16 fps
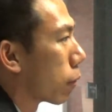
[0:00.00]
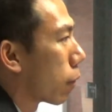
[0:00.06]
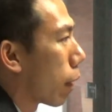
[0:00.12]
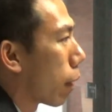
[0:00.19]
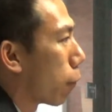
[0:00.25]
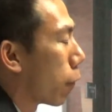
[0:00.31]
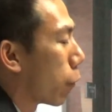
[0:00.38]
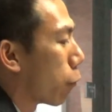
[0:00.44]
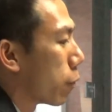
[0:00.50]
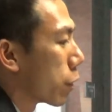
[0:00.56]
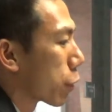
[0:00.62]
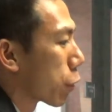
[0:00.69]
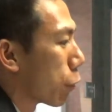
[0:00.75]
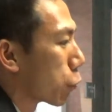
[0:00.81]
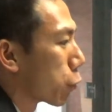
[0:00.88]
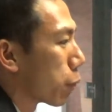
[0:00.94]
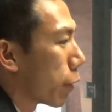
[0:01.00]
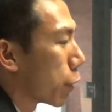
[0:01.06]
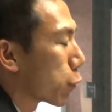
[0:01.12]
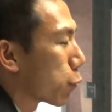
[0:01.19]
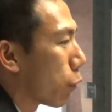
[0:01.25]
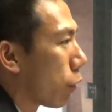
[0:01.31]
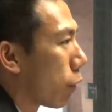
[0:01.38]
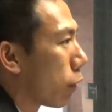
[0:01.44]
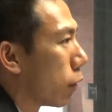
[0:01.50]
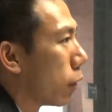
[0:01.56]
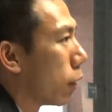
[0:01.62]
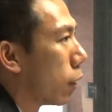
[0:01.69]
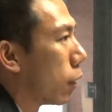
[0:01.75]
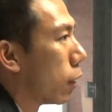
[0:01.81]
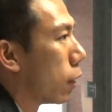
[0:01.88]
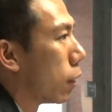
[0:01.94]
Whether it be coaching baseball,
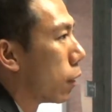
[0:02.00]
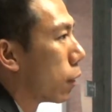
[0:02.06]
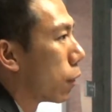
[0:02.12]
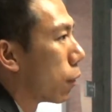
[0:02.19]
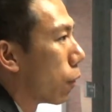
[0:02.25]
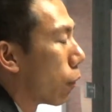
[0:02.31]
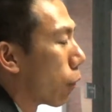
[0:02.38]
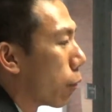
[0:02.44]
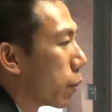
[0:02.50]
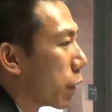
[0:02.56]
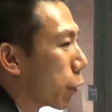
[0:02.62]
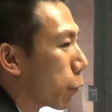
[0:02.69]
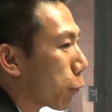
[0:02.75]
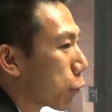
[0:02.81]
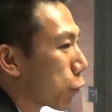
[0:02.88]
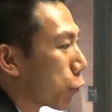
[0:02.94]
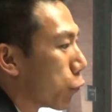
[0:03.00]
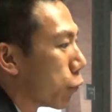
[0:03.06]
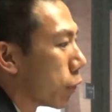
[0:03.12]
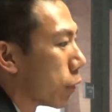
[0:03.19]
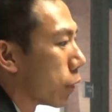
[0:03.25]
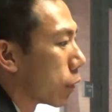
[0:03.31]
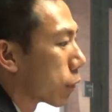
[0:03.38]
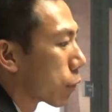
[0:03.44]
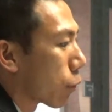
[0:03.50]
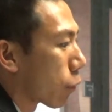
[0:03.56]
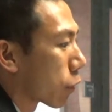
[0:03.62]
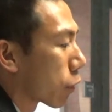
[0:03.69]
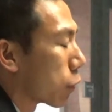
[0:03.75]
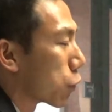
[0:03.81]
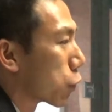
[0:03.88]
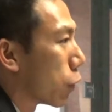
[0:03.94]
or meeting with students, or
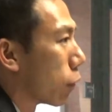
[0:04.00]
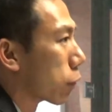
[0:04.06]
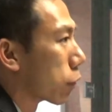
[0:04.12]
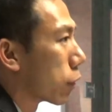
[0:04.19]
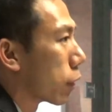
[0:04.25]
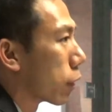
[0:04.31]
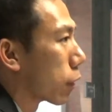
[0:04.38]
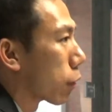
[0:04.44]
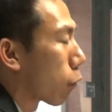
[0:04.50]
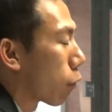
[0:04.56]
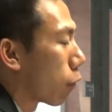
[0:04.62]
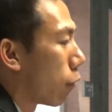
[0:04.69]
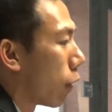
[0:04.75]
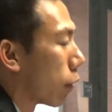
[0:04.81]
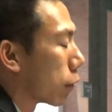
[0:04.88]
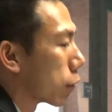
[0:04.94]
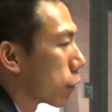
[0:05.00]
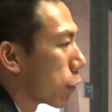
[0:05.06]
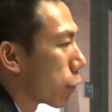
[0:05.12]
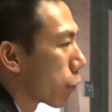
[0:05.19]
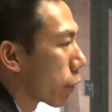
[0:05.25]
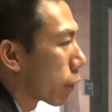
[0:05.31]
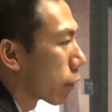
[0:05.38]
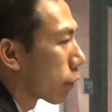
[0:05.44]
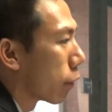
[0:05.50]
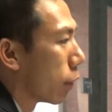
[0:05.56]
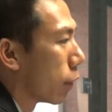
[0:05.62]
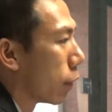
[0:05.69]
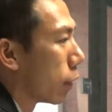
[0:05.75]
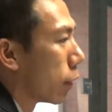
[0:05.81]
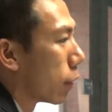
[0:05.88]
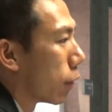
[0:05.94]
consulting, or volunteering,
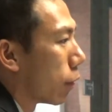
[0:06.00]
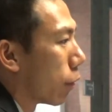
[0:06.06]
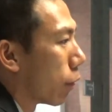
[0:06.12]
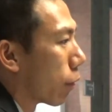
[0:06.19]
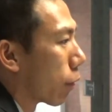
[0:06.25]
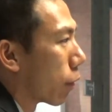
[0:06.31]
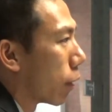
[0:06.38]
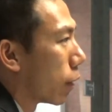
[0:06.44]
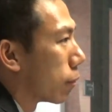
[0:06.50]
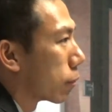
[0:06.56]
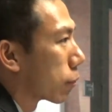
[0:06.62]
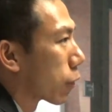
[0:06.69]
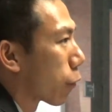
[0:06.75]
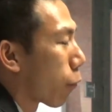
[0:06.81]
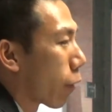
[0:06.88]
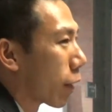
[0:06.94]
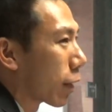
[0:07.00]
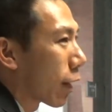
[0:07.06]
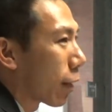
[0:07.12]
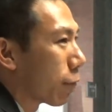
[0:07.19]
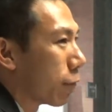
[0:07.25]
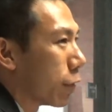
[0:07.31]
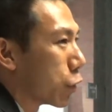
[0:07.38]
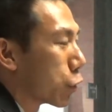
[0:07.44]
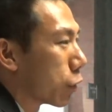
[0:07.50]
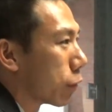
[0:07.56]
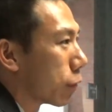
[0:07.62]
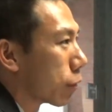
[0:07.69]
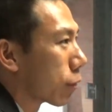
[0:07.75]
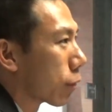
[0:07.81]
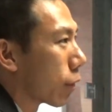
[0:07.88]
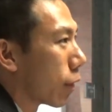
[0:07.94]
or creating that
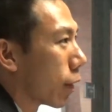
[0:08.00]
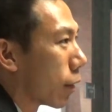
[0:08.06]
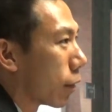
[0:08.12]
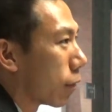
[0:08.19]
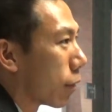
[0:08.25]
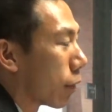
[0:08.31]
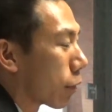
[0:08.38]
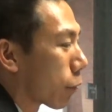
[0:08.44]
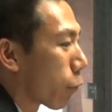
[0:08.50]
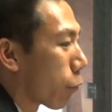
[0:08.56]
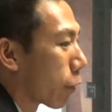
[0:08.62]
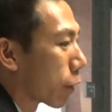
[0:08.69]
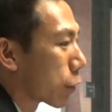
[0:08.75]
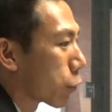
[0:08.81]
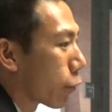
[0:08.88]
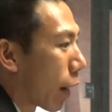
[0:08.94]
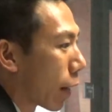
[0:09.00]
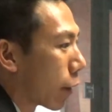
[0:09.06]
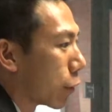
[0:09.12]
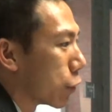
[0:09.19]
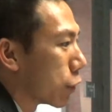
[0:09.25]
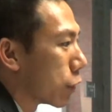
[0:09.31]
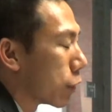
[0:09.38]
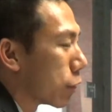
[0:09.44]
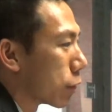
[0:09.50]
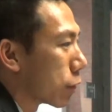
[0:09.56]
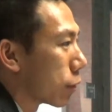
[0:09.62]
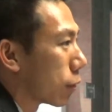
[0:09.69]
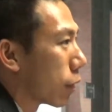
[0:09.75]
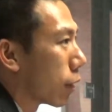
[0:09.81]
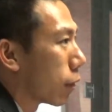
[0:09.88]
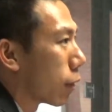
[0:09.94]
vision and creating strategies,
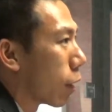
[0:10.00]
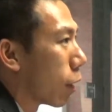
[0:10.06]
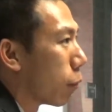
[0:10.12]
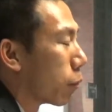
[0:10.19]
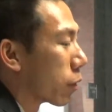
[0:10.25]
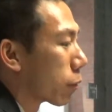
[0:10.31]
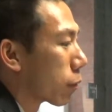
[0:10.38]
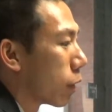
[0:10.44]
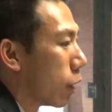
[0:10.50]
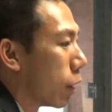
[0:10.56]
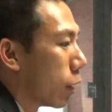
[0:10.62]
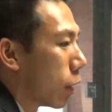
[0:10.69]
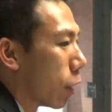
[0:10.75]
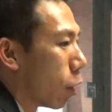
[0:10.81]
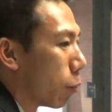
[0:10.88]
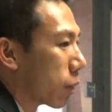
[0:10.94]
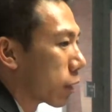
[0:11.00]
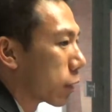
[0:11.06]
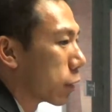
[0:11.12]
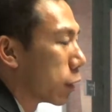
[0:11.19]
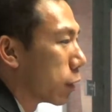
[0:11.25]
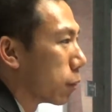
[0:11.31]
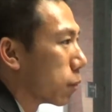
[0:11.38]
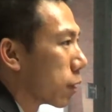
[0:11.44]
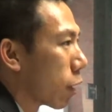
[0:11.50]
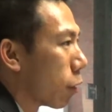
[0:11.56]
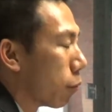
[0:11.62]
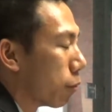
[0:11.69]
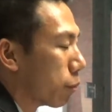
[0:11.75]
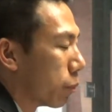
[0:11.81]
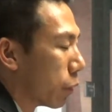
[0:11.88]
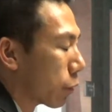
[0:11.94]
and helping teams, help
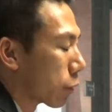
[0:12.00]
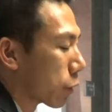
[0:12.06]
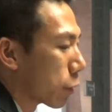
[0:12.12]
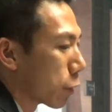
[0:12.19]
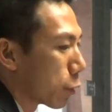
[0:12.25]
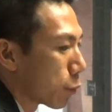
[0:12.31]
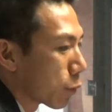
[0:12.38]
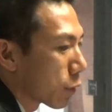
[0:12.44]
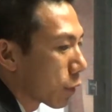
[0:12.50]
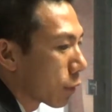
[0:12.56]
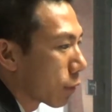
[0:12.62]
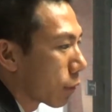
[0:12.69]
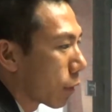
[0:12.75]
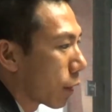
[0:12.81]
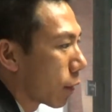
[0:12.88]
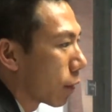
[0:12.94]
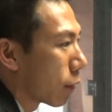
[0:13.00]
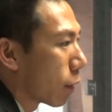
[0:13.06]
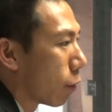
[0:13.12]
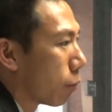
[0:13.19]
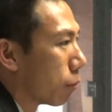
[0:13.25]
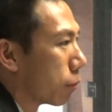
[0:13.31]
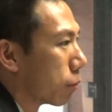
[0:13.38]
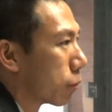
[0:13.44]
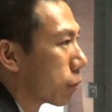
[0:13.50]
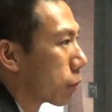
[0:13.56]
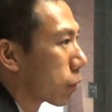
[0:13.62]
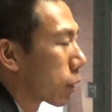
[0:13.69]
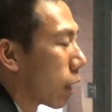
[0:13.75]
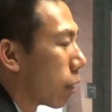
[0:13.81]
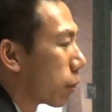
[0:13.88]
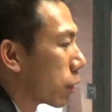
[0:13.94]
build teams, and help
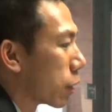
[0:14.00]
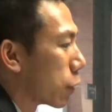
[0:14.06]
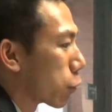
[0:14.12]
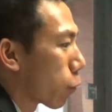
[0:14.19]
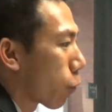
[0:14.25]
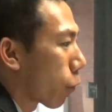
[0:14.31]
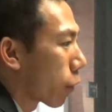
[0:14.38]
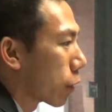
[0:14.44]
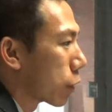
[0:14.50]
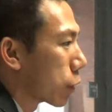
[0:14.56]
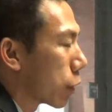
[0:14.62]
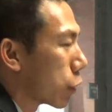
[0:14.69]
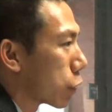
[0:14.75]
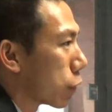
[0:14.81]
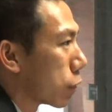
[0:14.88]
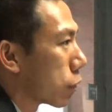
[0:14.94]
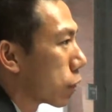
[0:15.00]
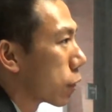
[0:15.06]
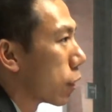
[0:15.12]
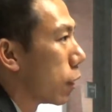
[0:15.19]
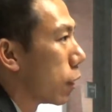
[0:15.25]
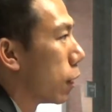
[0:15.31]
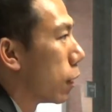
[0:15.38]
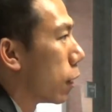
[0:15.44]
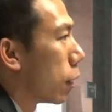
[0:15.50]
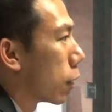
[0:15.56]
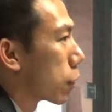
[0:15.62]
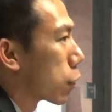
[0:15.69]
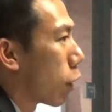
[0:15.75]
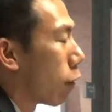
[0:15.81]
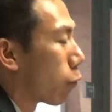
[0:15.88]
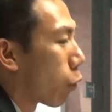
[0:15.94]
companies or organizations
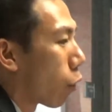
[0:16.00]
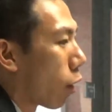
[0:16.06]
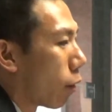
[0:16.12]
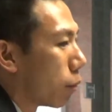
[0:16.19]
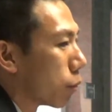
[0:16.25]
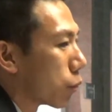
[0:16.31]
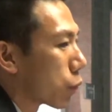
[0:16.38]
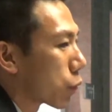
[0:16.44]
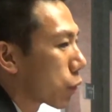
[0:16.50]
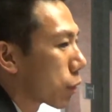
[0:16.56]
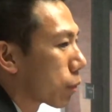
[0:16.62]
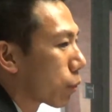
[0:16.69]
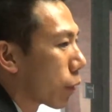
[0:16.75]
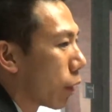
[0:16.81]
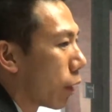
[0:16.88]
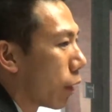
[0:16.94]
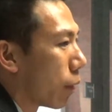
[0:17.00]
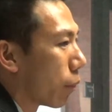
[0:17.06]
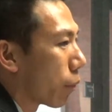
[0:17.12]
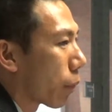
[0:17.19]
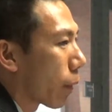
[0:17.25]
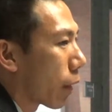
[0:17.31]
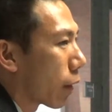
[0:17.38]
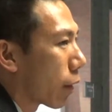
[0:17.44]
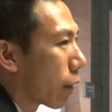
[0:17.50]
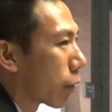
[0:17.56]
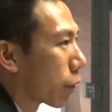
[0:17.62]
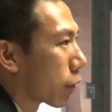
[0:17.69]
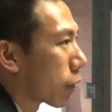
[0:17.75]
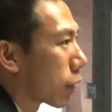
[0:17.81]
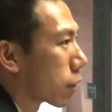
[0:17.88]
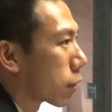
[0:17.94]
solve problems. I
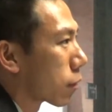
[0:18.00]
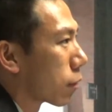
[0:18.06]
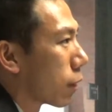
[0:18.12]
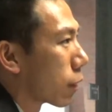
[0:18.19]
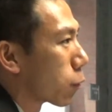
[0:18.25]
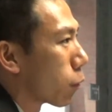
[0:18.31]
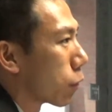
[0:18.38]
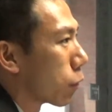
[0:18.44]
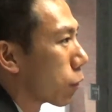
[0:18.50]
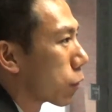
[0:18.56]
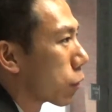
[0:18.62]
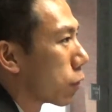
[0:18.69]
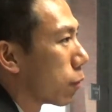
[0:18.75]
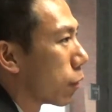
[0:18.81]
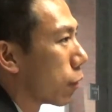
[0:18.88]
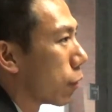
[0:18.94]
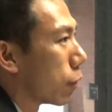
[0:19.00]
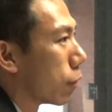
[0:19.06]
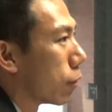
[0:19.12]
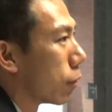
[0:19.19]
think that's what you'll see me do.